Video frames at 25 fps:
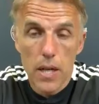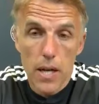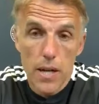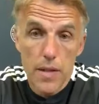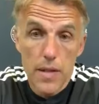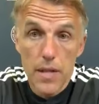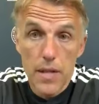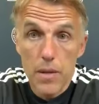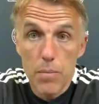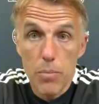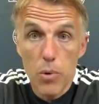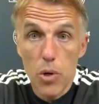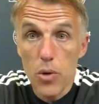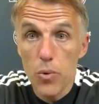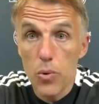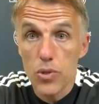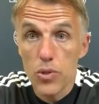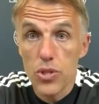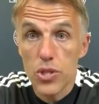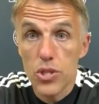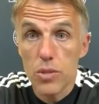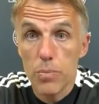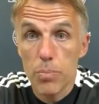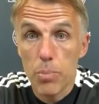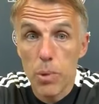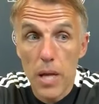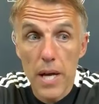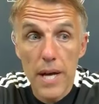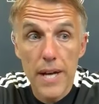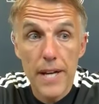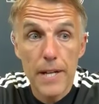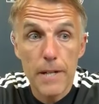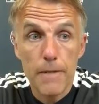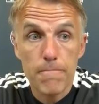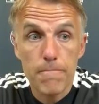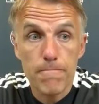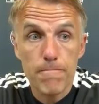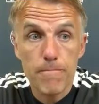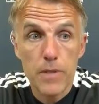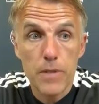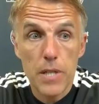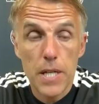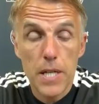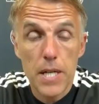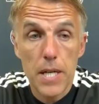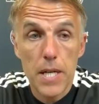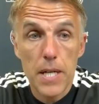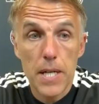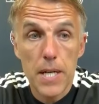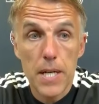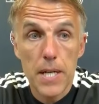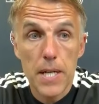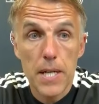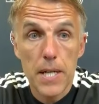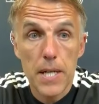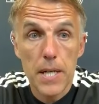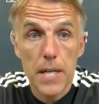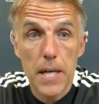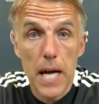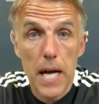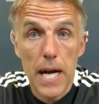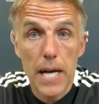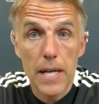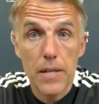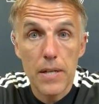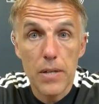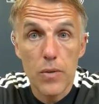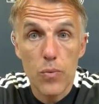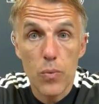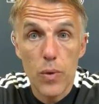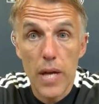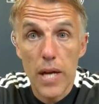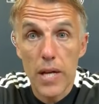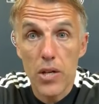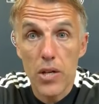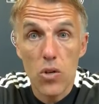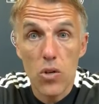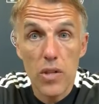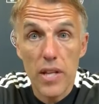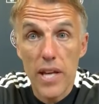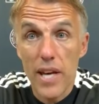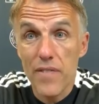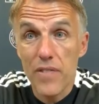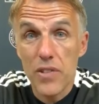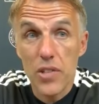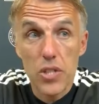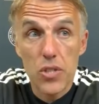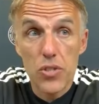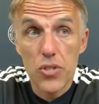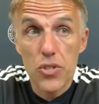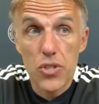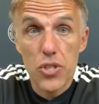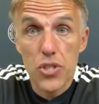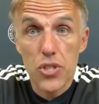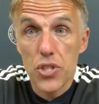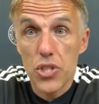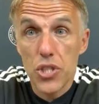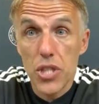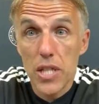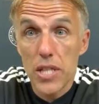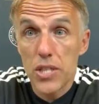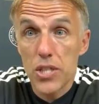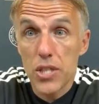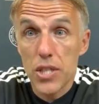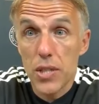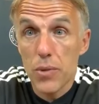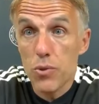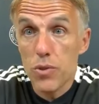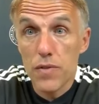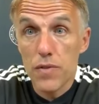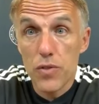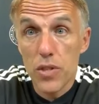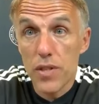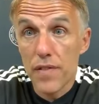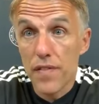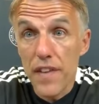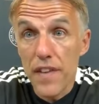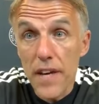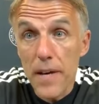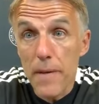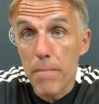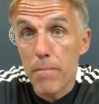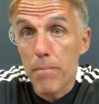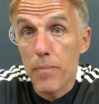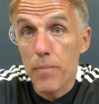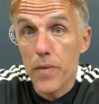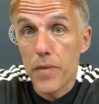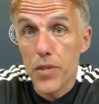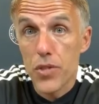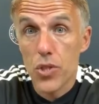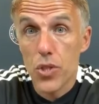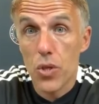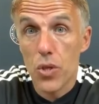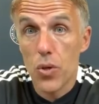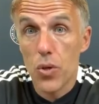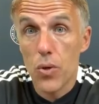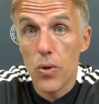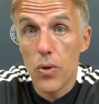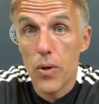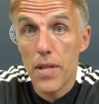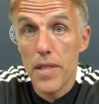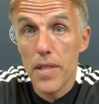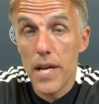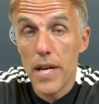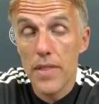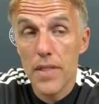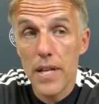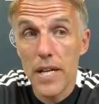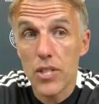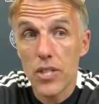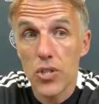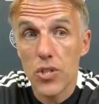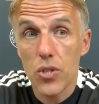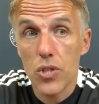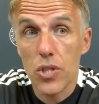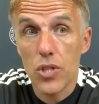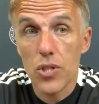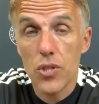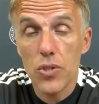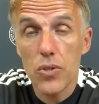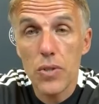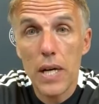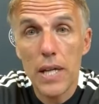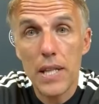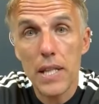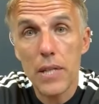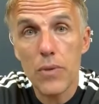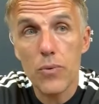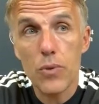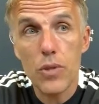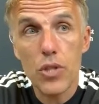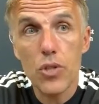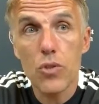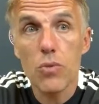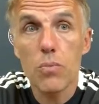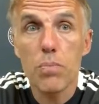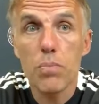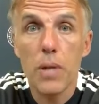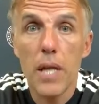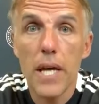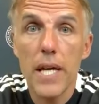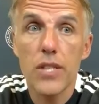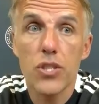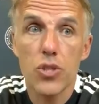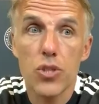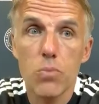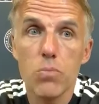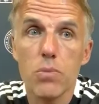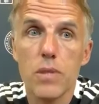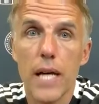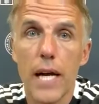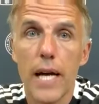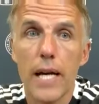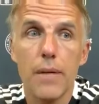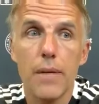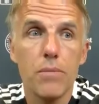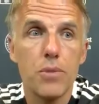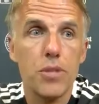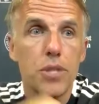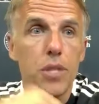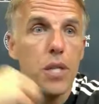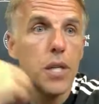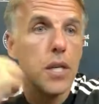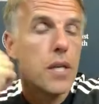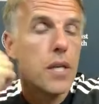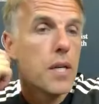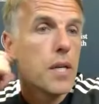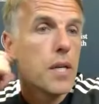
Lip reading: and then the boy wanted to play, and we had all the evidence to suggest that he was fully fit. So, and that's all you do. I think with young players, sometimes